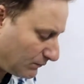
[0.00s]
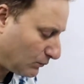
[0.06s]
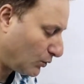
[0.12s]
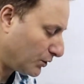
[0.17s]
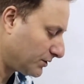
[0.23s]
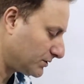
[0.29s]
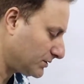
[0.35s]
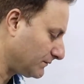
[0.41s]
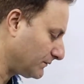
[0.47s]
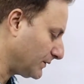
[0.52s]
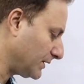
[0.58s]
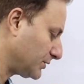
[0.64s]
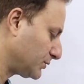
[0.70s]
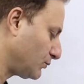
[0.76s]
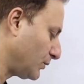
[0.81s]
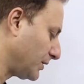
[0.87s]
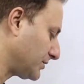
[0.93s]
what is the
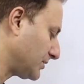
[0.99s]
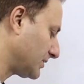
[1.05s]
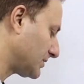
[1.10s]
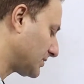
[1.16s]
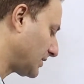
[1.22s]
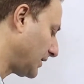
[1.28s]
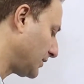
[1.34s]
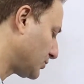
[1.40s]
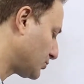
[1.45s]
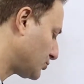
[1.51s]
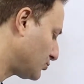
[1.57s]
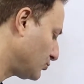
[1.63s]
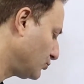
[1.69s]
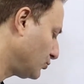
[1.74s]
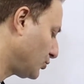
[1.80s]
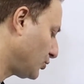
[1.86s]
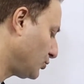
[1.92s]
first question. It says
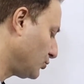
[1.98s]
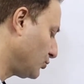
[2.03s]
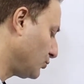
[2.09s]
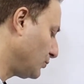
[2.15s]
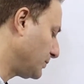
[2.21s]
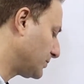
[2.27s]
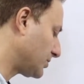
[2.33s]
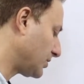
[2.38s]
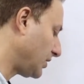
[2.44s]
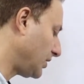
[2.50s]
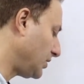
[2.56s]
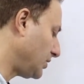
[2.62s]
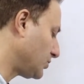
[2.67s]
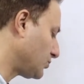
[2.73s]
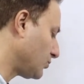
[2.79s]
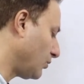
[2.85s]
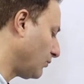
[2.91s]
two cubes,
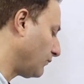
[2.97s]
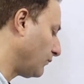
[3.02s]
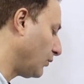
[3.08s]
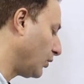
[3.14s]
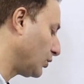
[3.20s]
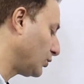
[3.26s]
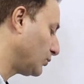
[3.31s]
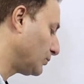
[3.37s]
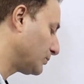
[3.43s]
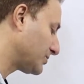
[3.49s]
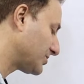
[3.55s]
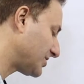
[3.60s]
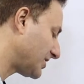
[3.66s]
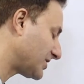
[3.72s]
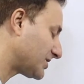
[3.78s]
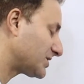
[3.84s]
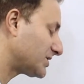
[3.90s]
each of volume
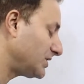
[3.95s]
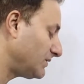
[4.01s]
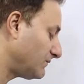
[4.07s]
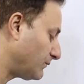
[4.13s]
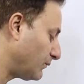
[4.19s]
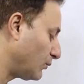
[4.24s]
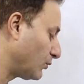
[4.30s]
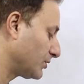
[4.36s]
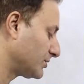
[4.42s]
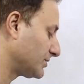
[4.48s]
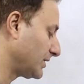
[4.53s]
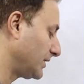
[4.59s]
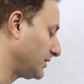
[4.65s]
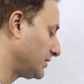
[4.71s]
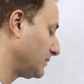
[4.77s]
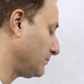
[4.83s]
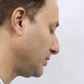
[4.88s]
64
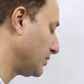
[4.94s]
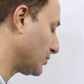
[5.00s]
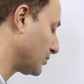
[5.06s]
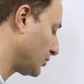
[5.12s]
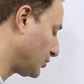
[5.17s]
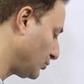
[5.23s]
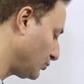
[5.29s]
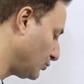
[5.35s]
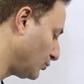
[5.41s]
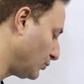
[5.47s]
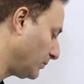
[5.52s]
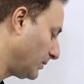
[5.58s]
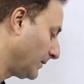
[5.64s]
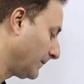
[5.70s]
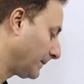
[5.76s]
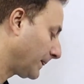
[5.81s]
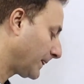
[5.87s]
centimeter
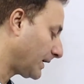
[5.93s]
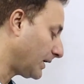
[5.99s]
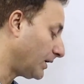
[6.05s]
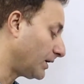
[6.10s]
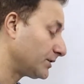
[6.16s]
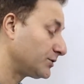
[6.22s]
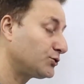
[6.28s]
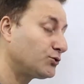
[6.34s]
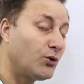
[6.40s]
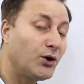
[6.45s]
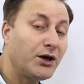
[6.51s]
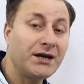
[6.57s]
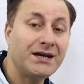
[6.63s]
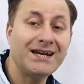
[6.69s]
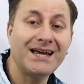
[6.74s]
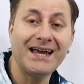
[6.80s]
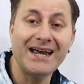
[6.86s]
cube, are
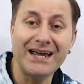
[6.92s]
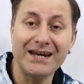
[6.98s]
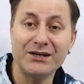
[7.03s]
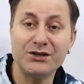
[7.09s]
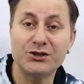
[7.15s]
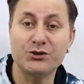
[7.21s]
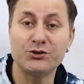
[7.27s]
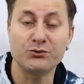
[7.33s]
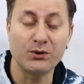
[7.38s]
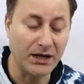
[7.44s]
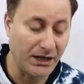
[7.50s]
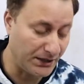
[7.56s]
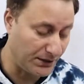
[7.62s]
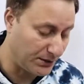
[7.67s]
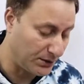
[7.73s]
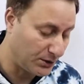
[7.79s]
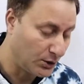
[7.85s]
joined end to
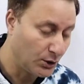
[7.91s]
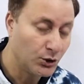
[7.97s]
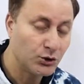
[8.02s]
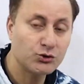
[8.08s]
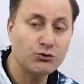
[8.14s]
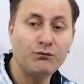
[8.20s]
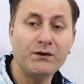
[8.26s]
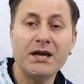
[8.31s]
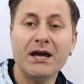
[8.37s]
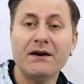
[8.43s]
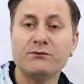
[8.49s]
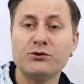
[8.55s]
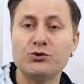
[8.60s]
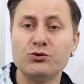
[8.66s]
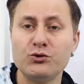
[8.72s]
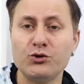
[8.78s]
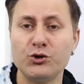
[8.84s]
end. So we
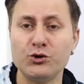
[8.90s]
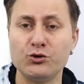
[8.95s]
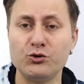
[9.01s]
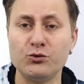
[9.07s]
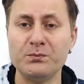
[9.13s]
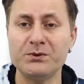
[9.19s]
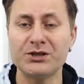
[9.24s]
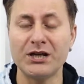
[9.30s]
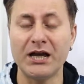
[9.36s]
have two cubes